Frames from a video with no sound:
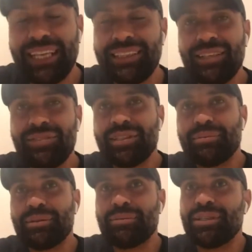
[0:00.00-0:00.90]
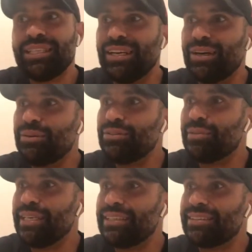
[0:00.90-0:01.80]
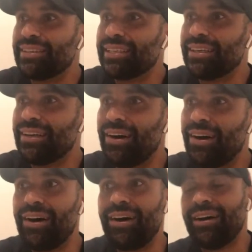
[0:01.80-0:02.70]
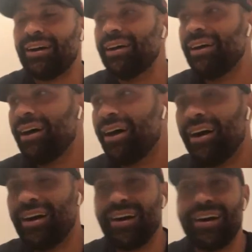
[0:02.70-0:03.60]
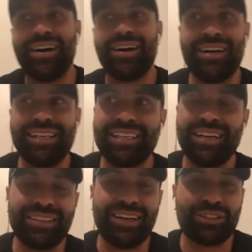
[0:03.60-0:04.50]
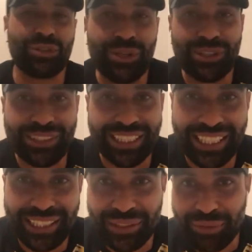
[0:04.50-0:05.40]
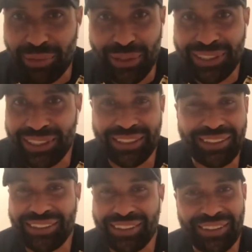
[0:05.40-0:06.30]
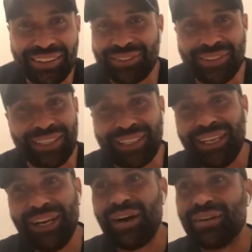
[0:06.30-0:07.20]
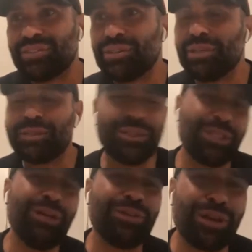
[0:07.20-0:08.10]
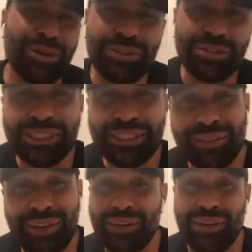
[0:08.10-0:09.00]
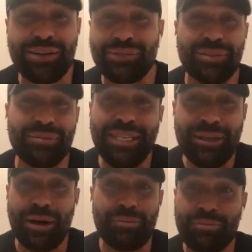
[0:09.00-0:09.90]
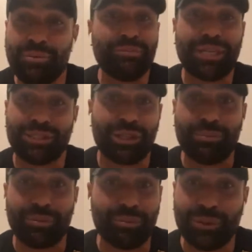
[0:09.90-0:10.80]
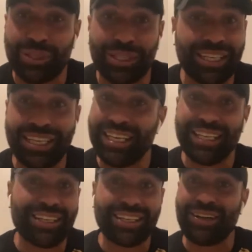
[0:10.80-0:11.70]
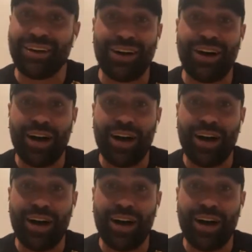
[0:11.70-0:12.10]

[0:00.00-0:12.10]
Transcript: Definitely. But with me, it's like I try not to get into politics of too much because I don't know too much. For me, I'm pretty much an open book. Like